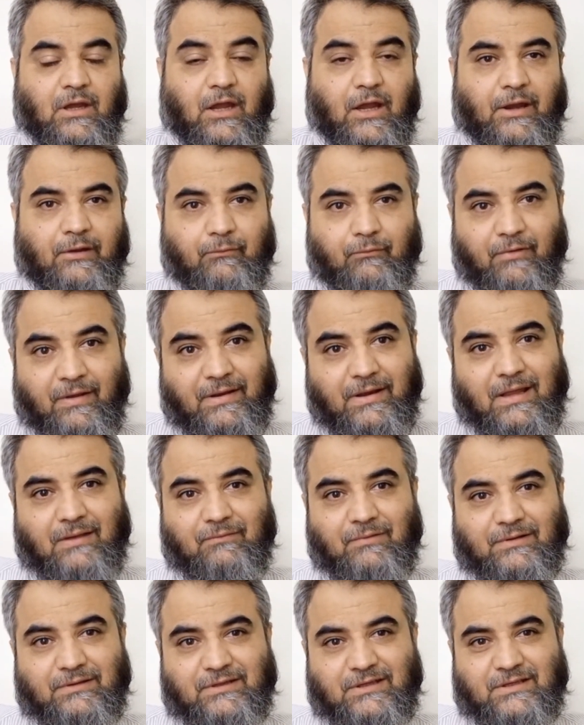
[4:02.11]
And
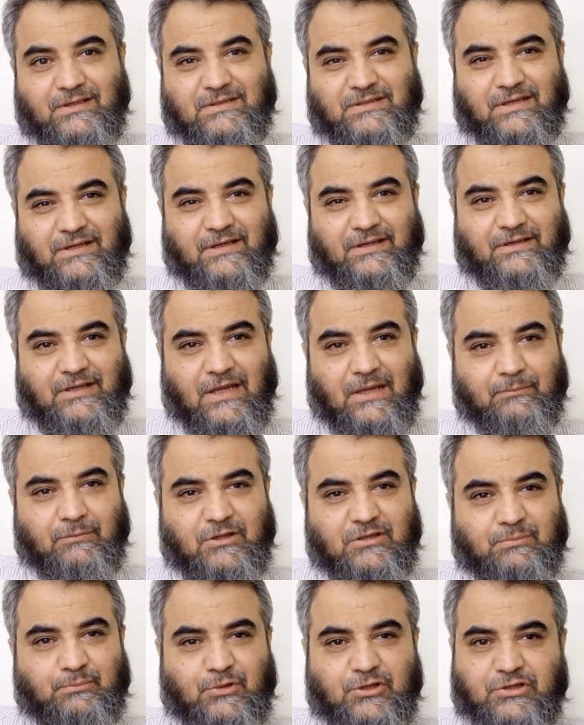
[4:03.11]
whenever there is any
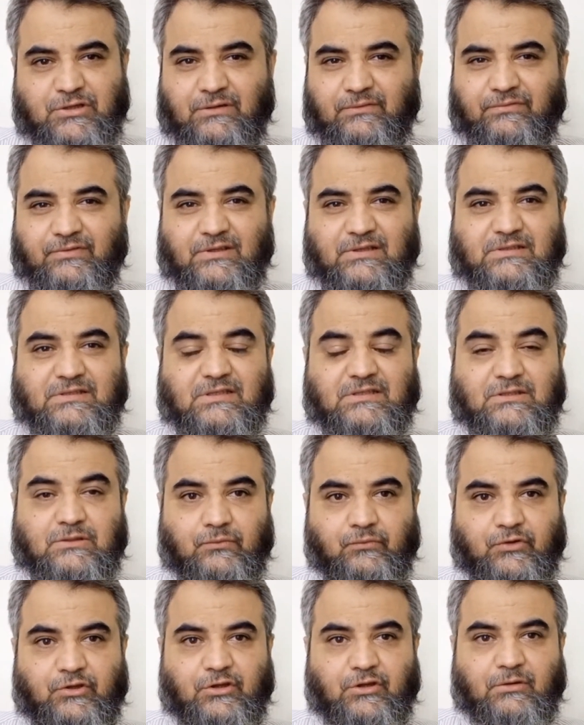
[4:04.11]
damage, patient feels
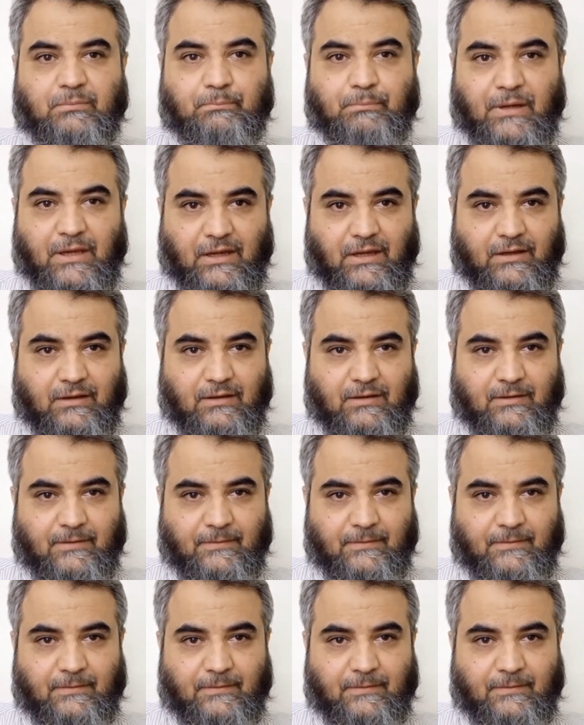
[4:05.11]
severe pain.